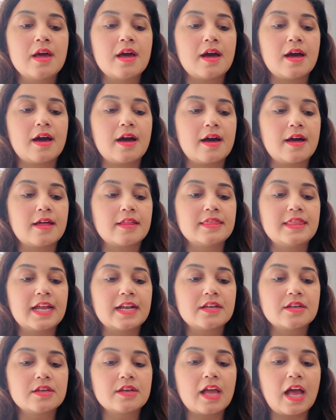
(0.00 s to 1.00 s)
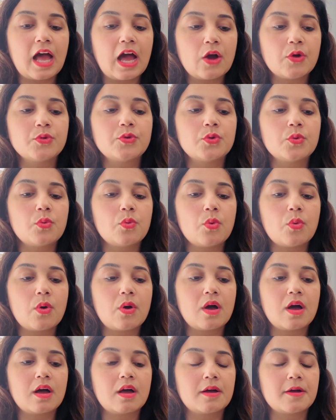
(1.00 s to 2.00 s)
that how
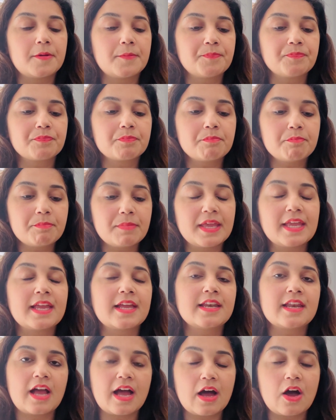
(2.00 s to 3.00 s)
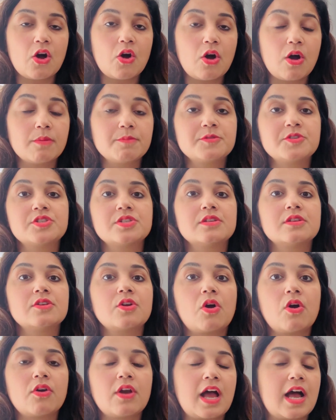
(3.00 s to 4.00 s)
to pick an
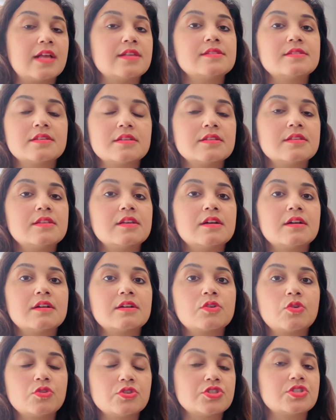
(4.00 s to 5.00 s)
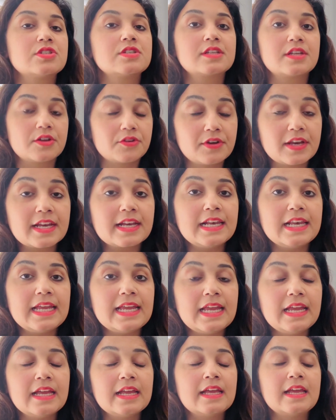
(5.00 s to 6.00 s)
option or answer the question
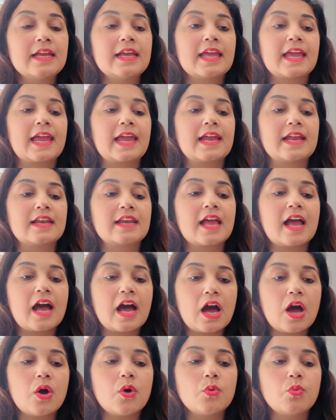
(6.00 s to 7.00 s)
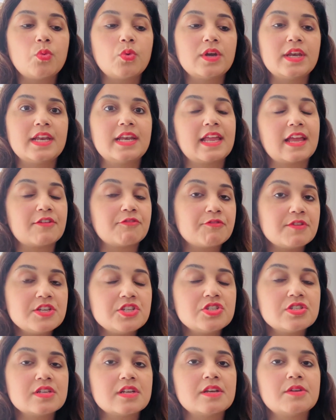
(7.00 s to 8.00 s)
correctly, and how would an
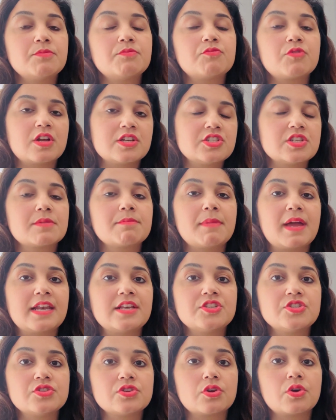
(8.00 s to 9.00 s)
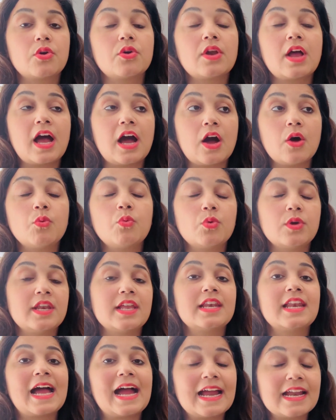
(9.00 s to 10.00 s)
efficient project manager or how would
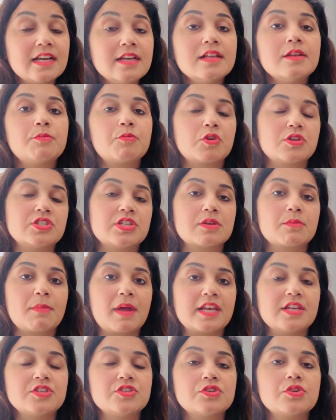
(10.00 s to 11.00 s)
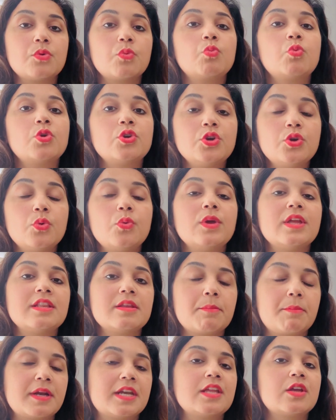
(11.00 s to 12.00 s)
an ideal project manager would do in
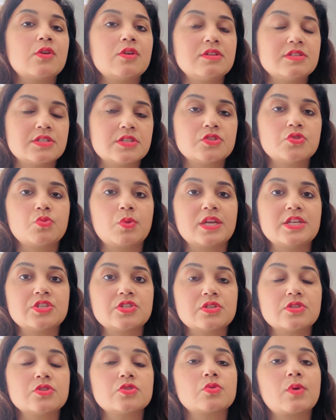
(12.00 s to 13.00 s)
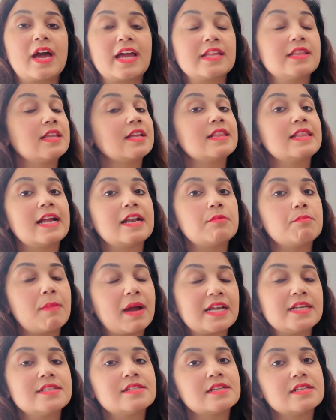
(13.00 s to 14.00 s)
a particular situation. So I think that
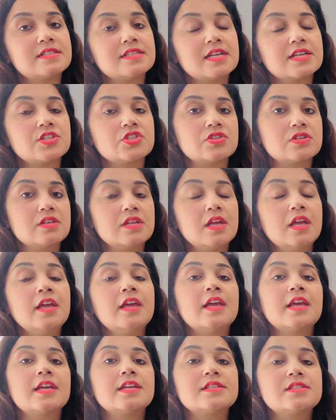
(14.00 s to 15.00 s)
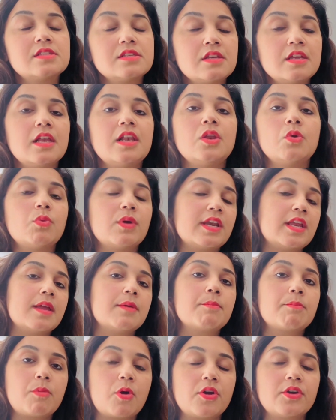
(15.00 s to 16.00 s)
mindset section is really very
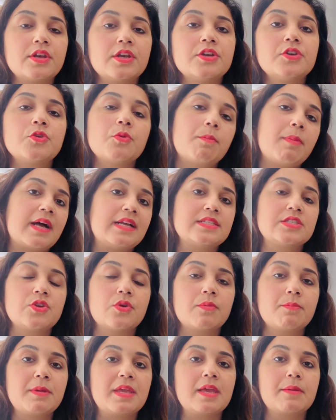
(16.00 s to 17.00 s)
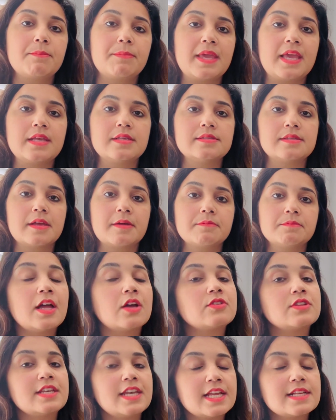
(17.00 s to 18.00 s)
important to pass your PMP exam.
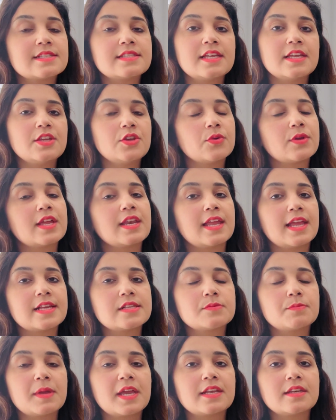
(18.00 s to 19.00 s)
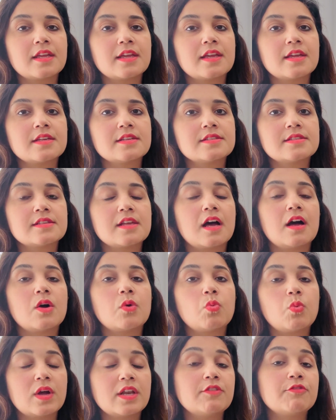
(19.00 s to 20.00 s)
Now the next thing you can expect is
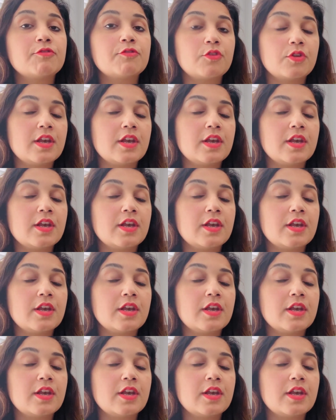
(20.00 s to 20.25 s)
one full